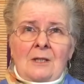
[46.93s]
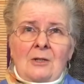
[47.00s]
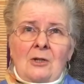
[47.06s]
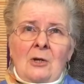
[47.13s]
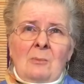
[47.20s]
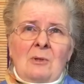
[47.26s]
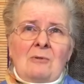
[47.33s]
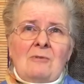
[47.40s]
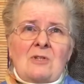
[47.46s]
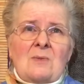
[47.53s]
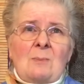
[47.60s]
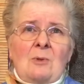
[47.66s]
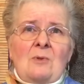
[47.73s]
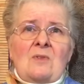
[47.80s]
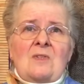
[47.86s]
Common
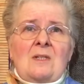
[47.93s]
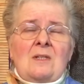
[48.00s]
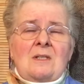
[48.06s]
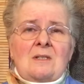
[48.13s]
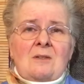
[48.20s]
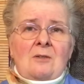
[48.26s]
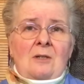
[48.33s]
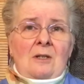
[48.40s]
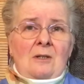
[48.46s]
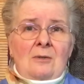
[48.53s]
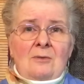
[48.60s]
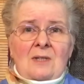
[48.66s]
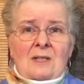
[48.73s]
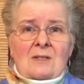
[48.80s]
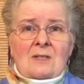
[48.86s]
responses to
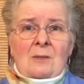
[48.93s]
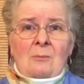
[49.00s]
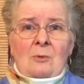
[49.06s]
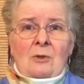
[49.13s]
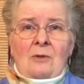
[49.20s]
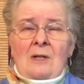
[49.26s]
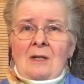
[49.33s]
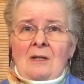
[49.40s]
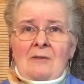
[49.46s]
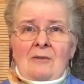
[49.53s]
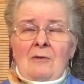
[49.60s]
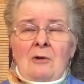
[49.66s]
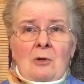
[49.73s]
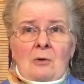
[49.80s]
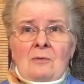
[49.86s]
losing someone
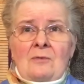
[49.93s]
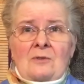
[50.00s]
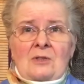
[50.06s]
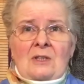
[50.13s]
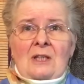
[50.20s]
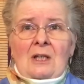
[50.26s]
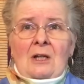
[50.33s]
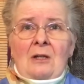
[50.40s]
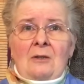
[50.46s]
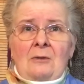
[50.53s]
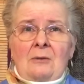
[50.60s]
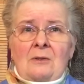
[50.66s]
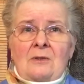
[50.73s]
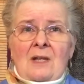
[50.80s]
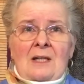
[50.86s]
very often
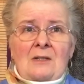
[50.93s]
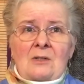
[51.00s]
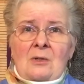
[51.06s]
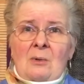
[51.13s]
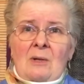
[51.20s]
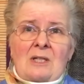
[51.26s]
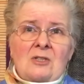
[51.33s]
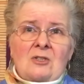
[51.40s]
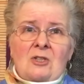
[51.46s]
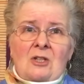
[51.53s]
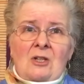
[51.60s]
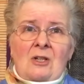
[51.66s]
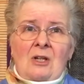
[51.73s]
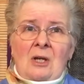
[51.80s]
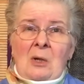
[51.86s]
include that
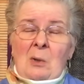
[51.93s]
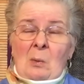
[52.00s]
question,